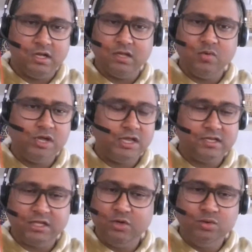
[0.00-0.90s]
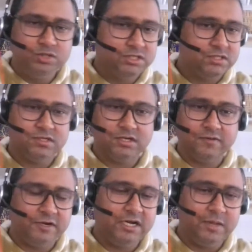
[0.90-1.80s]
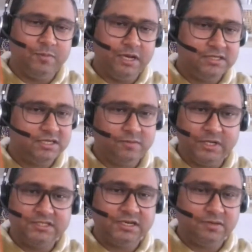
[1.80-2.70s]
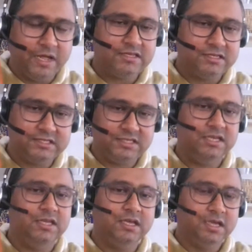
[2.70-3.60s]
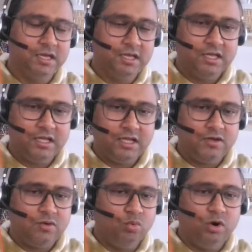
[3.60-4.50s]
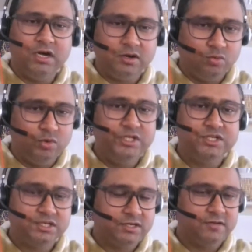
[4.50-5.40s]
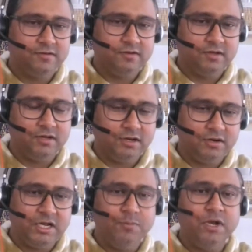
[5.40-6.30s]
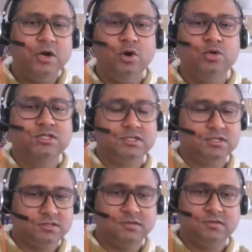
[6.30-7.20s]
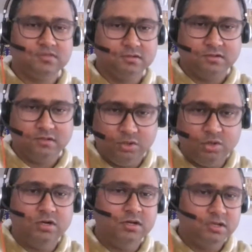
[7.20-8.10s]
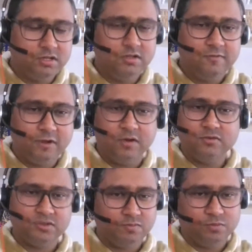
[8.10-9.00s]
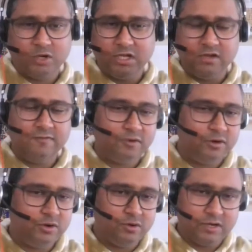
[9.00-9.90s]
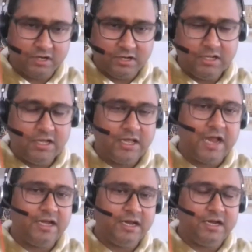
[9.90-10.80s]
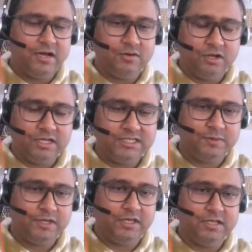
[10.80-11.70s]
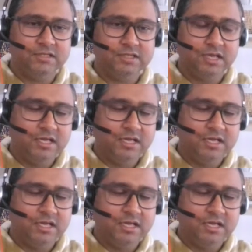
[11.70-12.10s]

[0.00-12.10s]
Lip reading: You can use different templates and mix and match and see which template looks good for you. So putting your photo and writing down your experience.